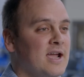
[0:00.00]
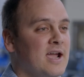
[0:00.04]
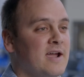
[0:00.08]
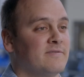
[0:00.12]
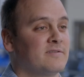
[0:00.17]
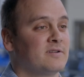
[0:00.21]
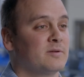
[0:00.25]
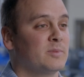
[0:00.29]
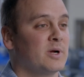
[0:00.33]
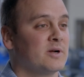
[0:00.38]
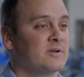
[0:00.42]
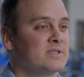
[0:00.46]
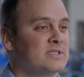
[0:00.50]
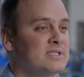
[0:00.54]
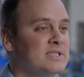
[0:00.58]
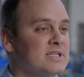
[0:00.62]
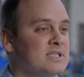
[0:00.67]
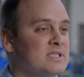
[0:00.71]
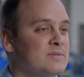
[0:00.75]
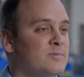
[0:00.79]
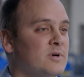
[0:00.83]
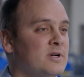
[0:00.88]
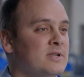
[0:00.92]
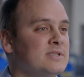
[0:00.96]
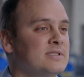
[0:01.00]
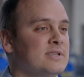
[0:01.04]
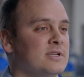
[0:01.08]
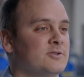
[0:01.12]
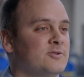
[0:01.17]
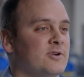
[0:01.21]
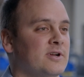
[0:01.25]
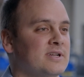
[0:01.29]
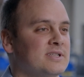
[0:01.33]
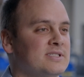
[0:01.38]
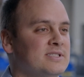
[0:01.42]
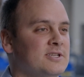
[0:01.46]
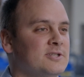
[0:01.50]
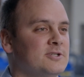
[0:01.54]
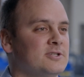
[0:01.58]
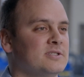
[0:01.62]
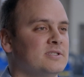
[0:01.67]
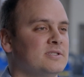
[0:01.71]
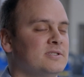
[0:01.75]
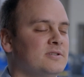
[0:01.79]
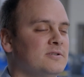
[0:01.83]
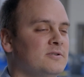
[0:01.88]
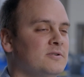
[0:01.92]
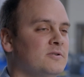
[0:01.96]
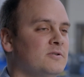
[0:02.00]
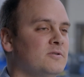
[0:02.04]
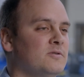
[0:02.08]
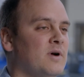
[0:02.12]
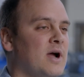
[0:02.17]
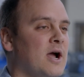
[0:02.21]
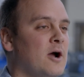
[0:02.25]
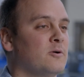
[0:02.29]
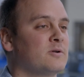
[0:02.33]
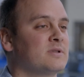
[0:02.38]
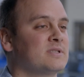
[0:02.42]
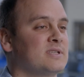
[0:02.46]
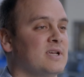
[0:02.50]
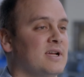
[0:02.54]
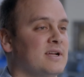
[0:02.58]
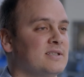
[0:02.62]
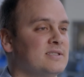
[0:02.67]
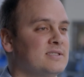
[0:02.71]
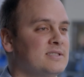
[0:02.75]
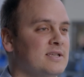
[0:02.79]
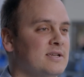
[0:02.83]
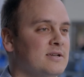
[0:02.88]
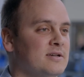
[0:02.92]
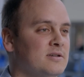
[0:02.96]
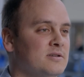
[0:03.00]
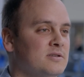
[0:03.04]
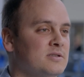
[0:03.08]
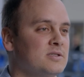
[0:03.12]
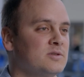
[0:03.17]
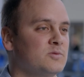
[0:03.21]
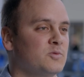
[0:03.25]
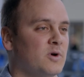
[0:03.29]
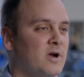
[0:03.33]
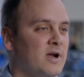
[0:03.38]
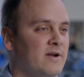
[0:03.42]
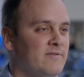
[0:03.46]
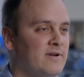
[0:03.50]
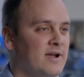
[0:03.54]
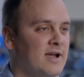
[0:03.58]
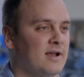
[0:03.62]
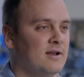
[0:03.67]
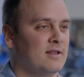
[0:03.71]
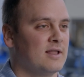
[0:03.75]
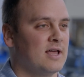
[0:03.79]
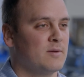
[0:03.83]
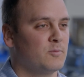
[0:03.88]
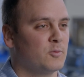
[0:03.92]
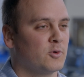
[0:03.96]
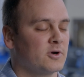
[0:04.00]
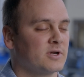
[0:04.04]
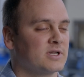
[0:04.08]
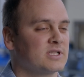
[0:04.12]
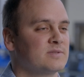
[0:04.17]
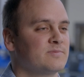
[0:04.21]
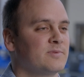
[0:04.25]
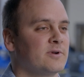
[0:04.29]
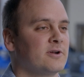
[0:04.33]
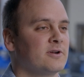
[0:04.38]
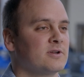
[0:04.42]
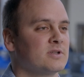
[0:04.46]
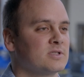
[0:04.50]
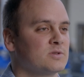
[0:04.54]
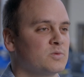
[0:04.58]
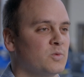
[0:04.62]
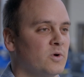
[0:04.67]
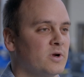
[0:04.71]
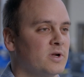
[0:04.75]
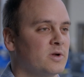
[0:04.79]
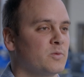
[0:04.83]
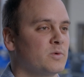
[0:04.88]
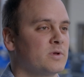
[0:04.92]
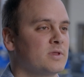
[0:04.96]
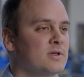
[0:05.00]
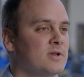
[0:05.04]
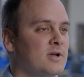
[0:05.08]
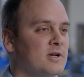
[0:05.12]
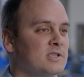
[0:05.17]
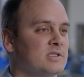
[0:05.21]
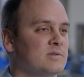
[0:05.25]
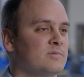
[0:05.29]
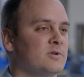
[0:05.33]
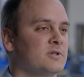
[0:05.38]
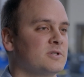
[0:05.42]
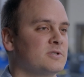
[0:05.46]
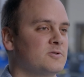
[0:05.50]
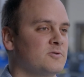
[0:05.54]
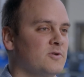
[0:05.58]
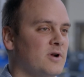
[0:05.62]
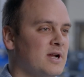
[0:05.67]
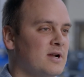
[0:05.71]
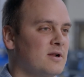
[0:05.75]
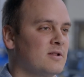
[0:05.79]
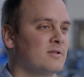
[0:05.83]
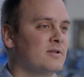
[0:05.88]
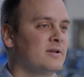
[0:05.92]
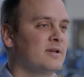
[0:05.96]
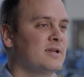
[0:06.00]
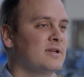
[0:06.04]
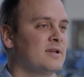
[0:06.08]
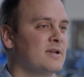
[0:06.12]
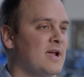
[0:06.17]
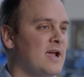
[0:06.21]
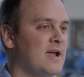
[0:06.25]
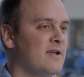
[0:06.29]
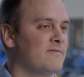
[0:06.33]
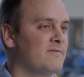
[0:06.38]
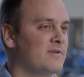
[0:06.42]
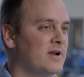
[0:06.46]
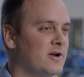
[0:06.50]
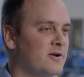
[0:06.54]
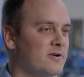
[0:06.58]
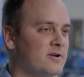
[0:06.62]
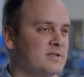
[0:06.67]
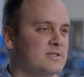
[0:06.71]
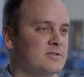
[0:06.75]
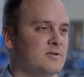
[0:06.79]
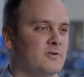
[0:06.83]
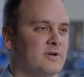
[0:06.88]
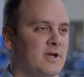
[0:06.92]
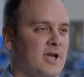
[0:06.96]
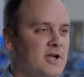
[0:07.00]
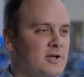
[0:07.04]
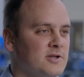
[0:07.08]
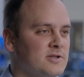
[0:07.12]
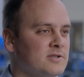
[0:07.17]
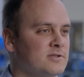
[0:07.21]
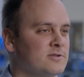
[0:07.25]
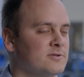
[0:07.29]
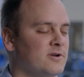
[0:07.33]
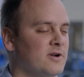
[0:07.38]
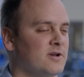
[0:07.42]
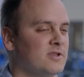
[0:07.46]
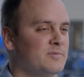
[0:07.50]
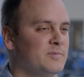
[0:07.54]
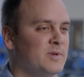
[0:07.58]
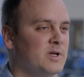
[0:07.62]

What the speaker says: After about 6 months, I transitioned to outside sales, where I've had a lot more experience working with customers directly at various locations around the